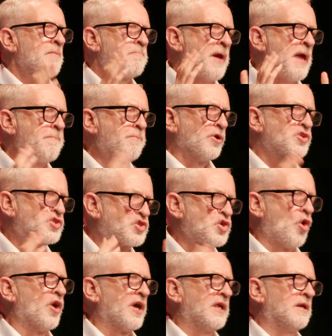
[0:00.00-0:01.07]
People
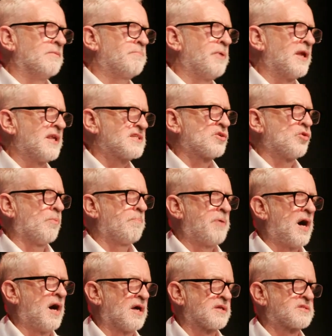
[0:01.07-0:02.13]
join political
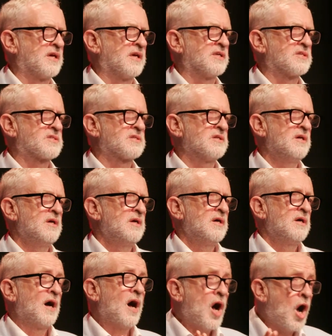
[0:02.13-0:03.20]
parties
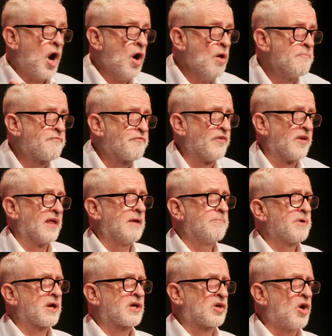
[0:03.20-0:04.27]
hopefully
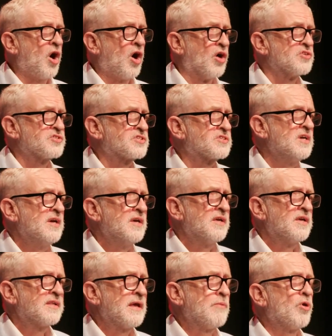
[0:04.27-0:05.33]
because
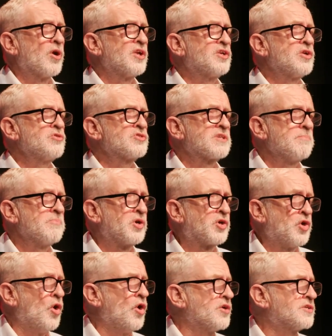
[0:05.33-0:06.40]
they want to do some
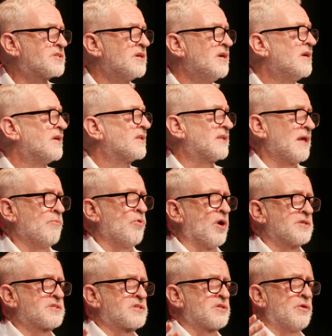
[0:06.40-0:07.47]
good, they
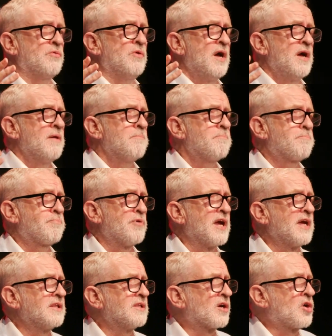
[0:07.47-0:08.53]
want to
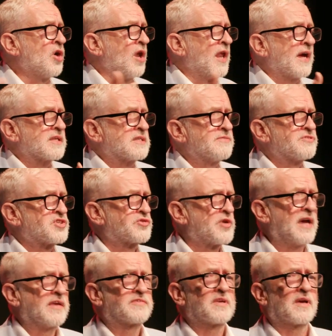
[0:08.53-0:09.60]
bring the collective
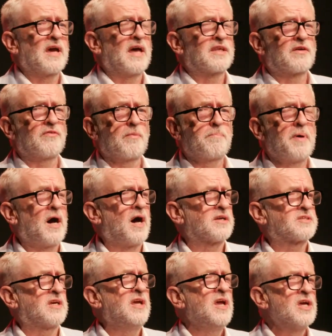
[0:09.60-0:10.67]
strength together of a
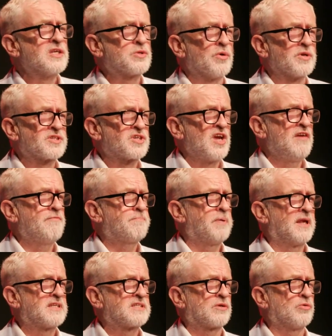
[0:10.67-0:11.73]
party to achieve
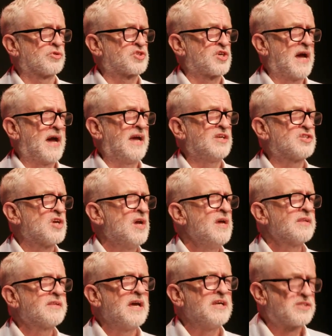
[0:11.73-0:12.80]
political change.
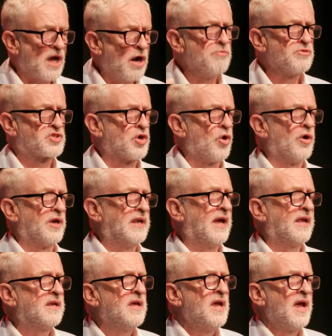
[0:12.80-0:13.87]
They don't join
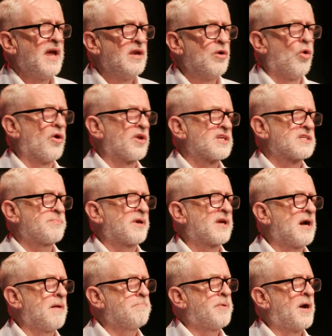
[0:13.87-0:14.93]
it in order to
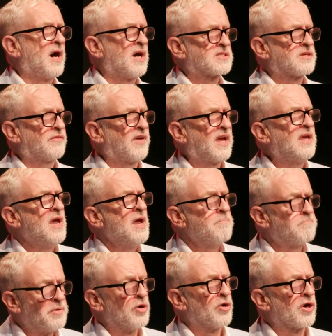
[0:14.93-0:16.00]
become part of
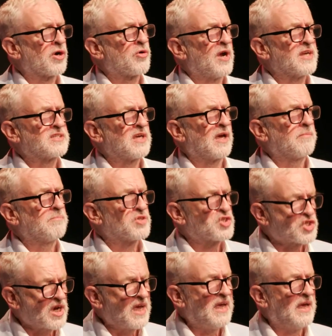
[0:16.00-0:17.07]
a bureaucratic
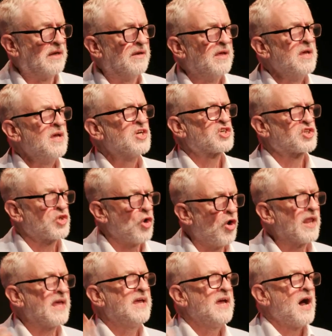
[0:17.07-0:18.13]
machine.
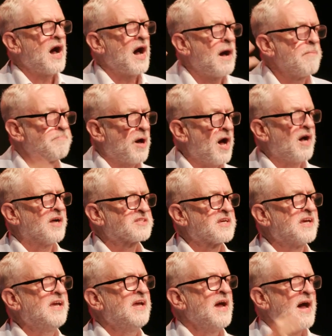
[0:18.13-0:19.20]
Surely our
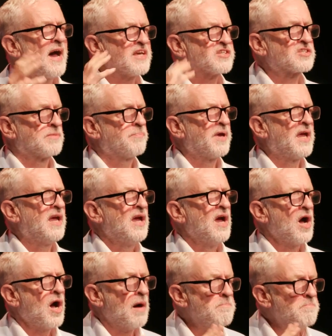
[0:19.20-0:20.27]
party has to
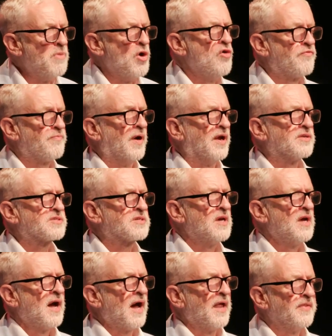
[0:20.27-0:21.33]
be a movement,
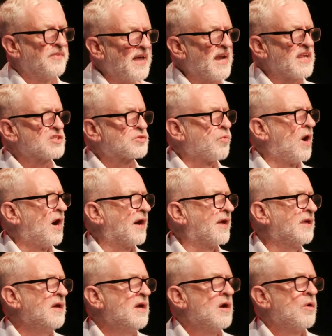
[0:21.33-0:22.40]
and that is
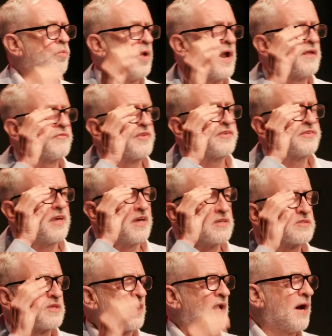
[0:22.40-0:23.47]
why one of the
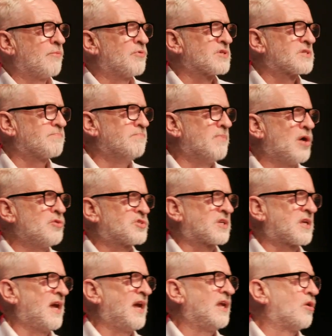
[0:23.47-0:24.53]
things that I was most
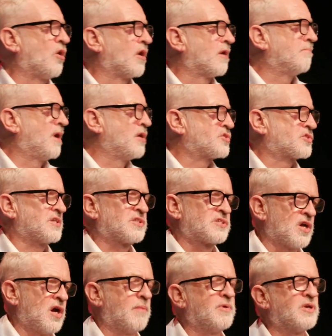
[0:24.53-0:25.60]
keen on and most
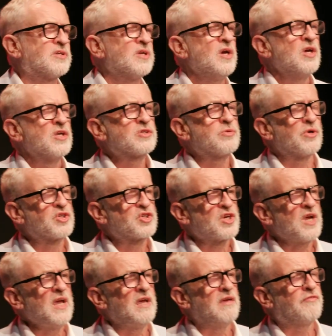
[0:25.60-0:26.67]
determined to
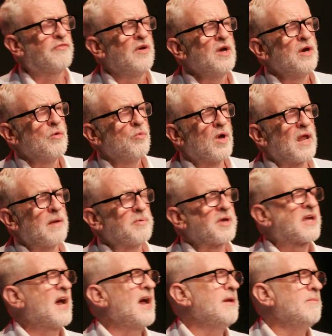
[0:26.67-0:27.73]
achieve when I
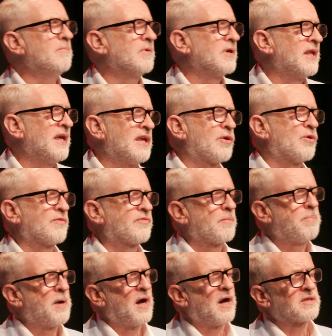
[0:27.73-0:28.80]
became leader of the
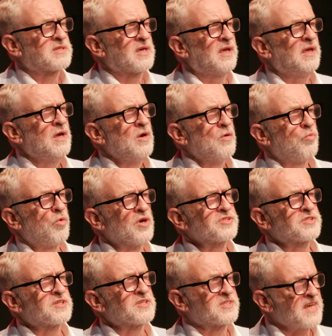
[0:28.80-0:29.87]
party
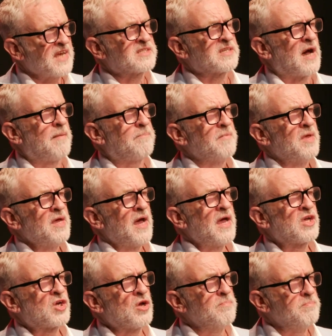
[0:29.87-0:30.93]
was to set up
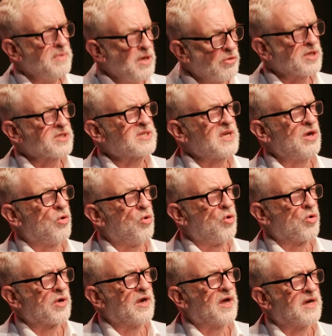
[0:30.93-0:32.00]
a community
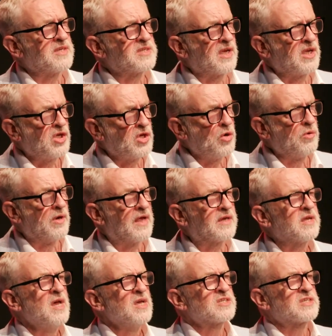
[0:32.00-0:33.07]
organising
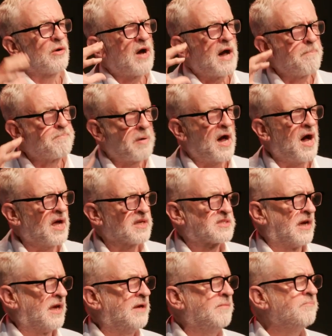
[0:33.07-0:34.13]
unit so our
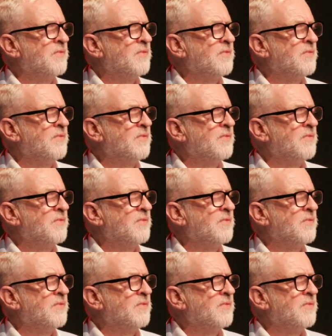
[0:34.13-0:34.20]
party